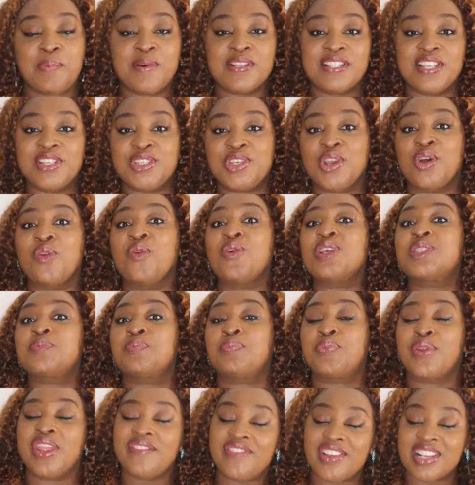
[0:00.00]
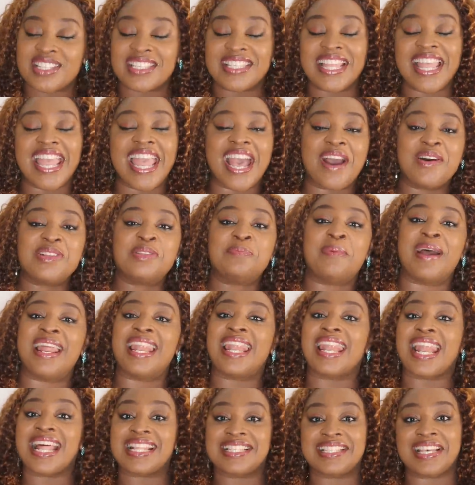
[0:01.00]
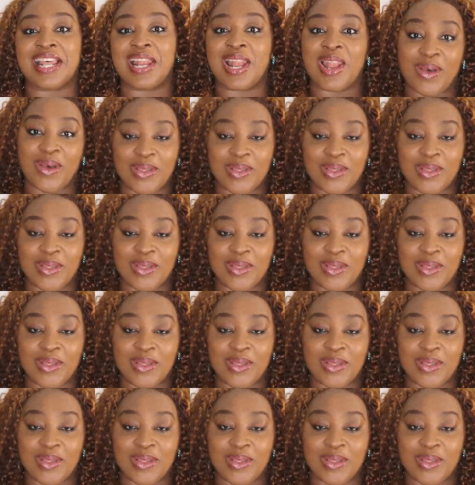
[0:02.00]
position was previously held by Lata